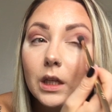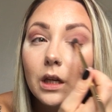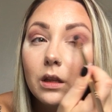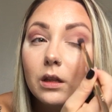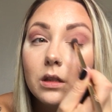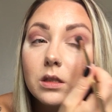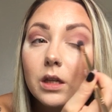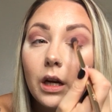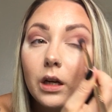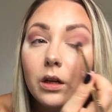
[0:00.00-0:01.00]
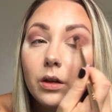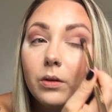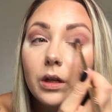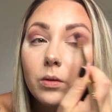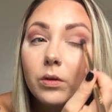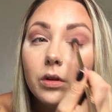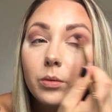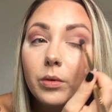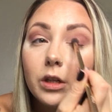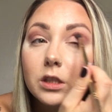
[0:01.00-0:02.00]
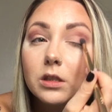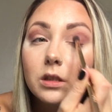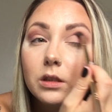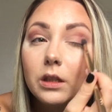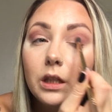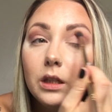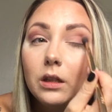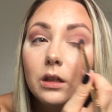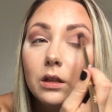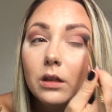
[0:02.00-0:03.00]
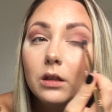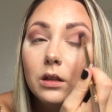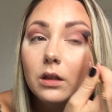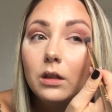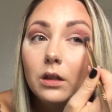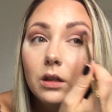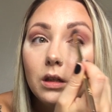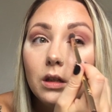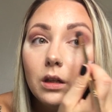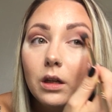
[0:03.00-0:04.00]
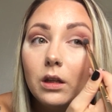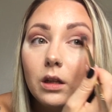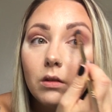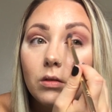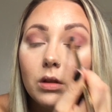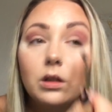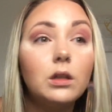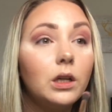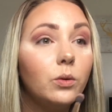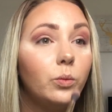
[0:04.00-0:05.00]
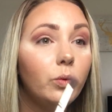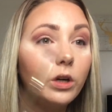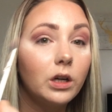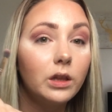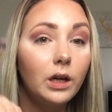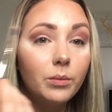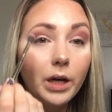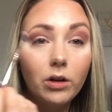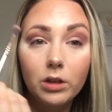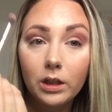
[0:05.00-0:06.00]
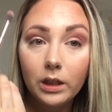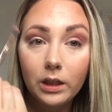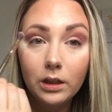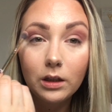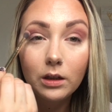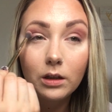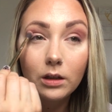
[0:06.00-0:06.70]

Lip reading: And then just kind of go in with your brush clean and then really like work that powder in.